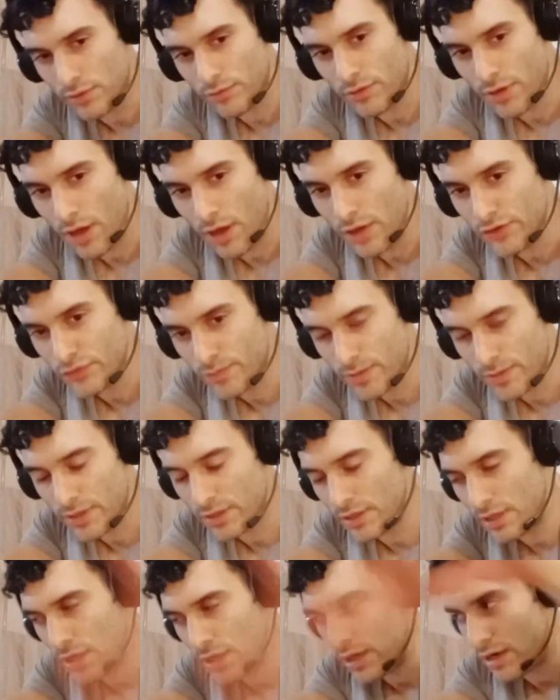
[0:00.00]
the
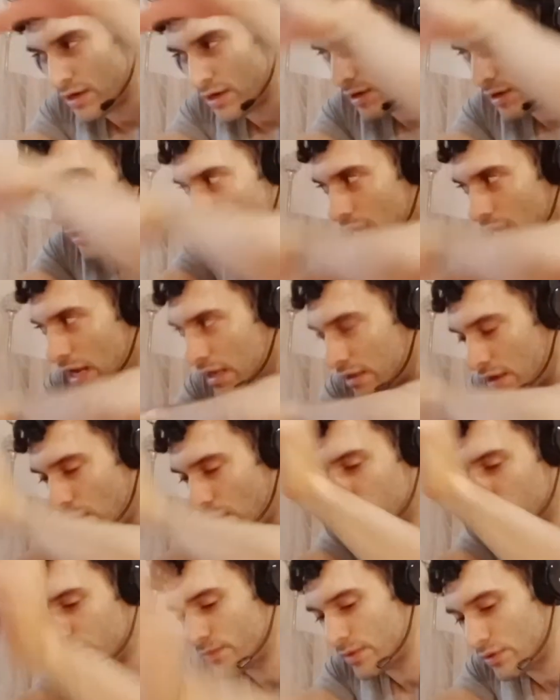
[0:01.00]
husband here and the
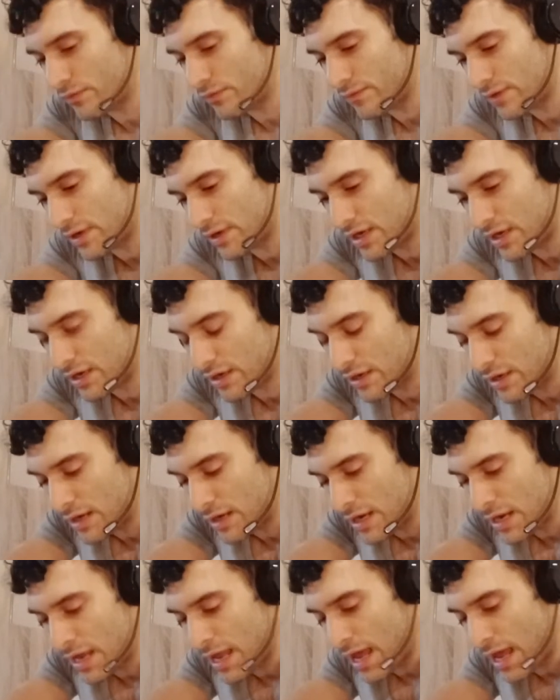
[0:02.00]
husband over there,